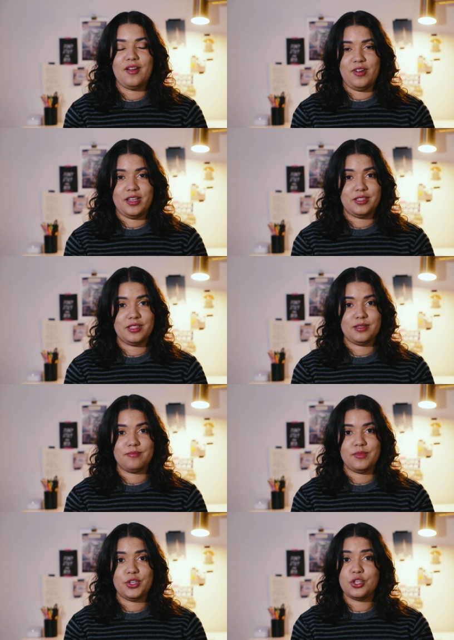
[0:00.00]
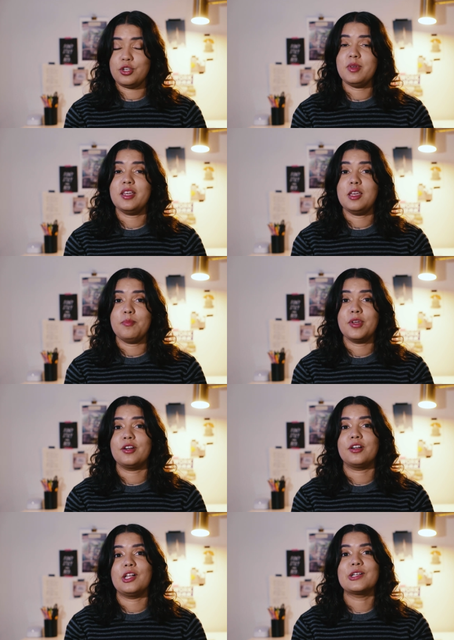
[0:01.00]
Hi friends, you should be keeping
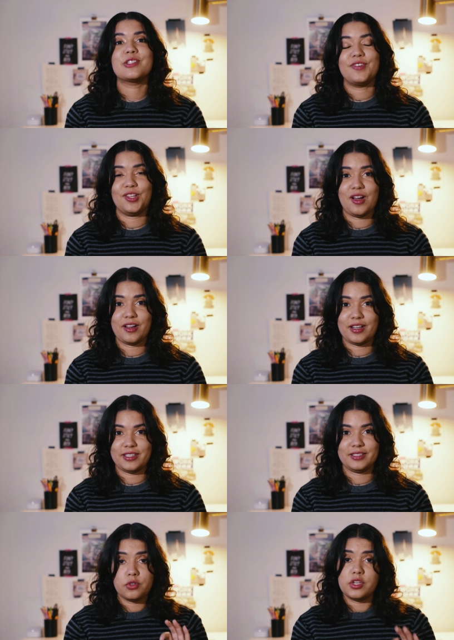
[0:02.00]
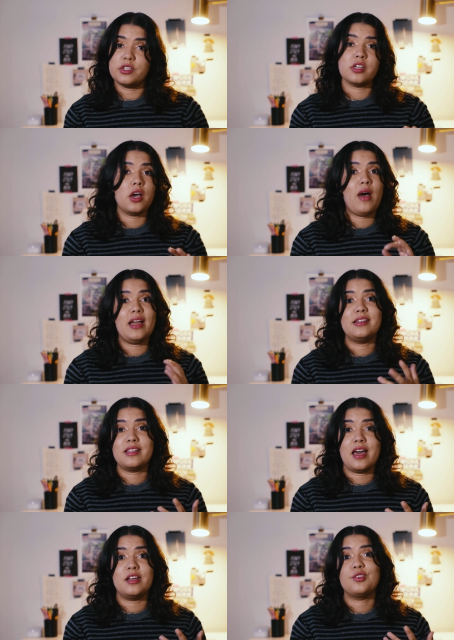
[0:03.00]
your clothes for longer. Two years ago, I
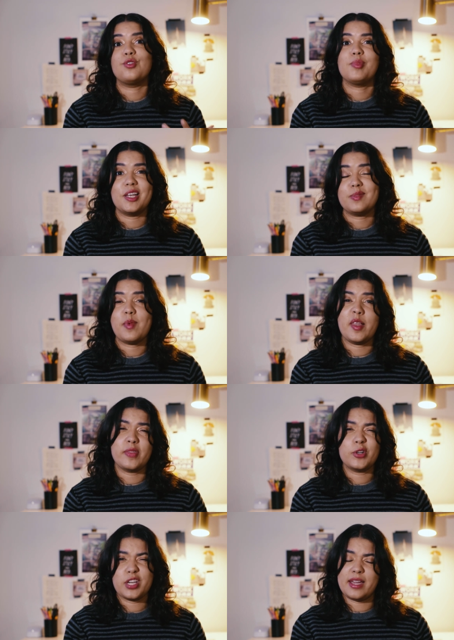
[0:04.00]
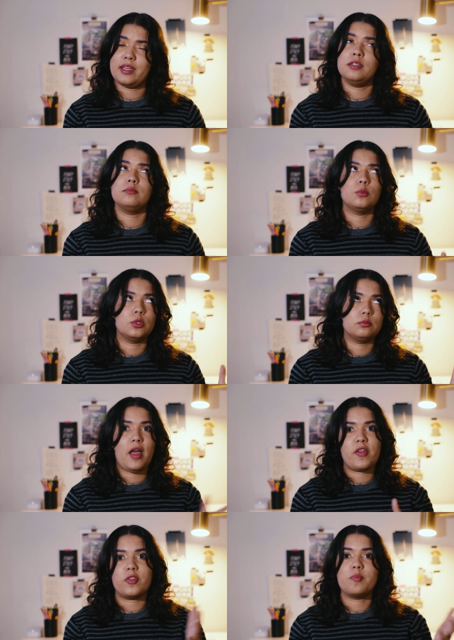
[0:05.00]
decided to replace my leather jacket, or
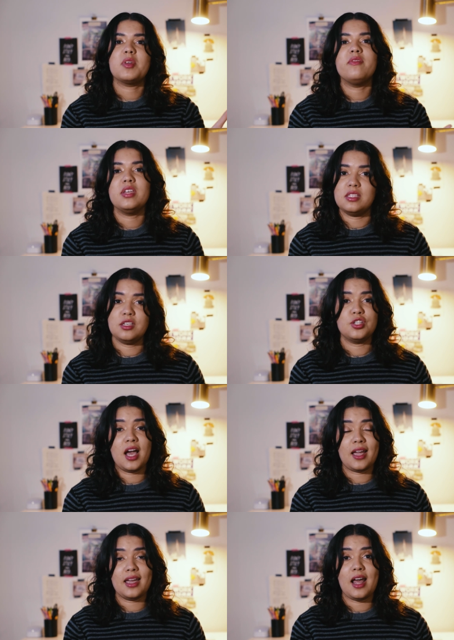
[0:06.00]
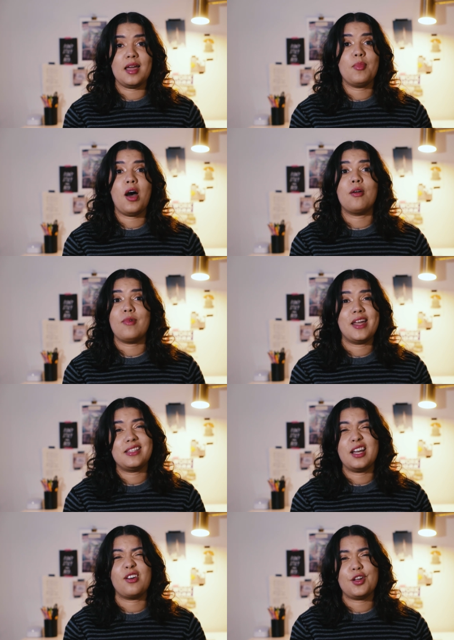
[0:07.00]
rather the PVC jacket I'd bought right
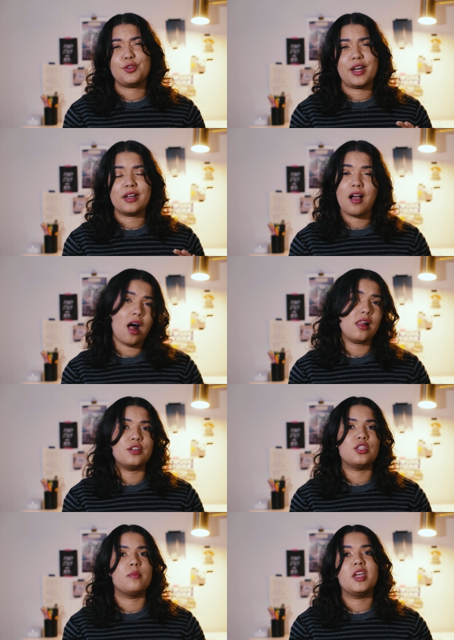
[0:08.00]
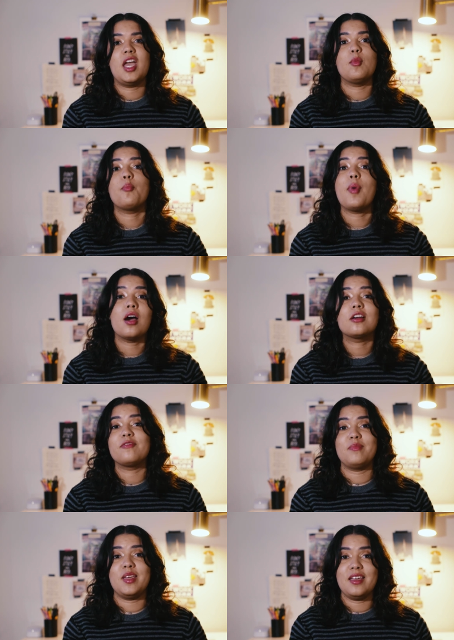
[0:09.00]
as I graduated college that became a part
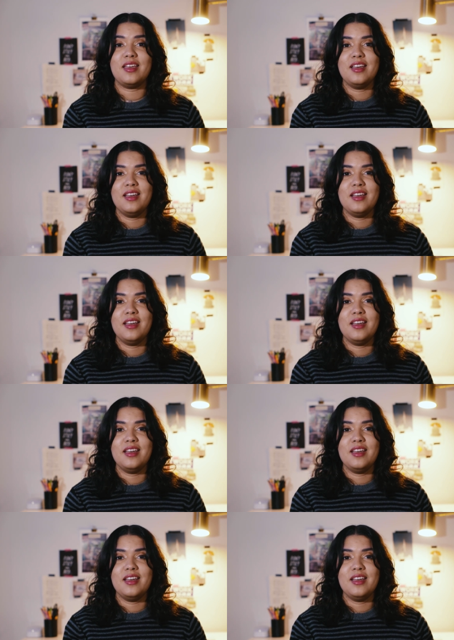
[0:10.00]
of me,